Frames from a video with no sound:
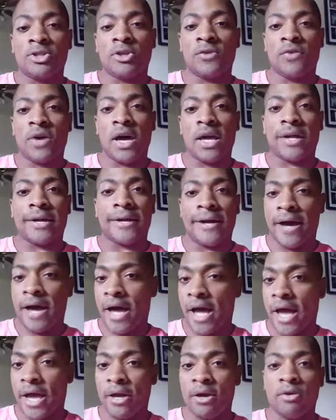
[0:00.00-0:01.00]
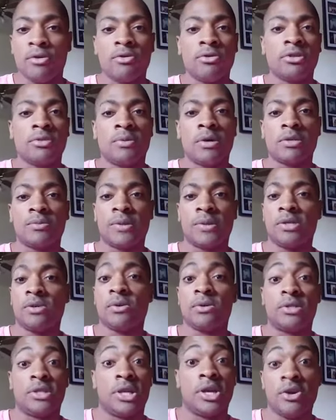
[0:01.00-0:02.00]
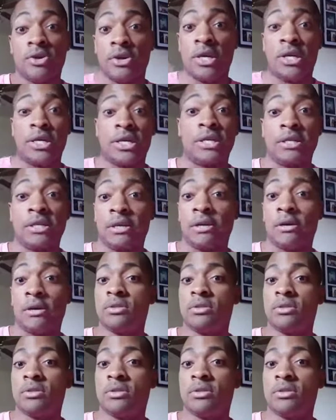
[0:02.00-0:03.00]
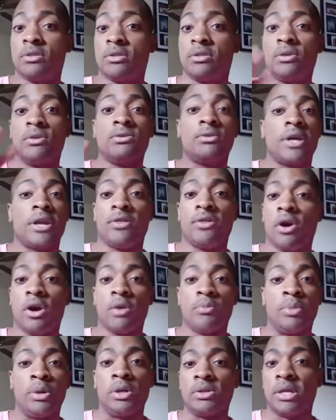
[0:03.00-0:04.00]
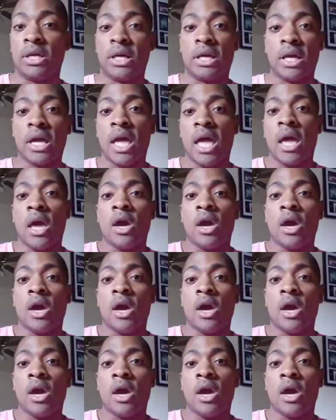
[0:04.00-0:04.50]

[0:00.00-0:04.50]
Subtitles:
you've got a guy who's supposed to be doing security details, new state of the art building,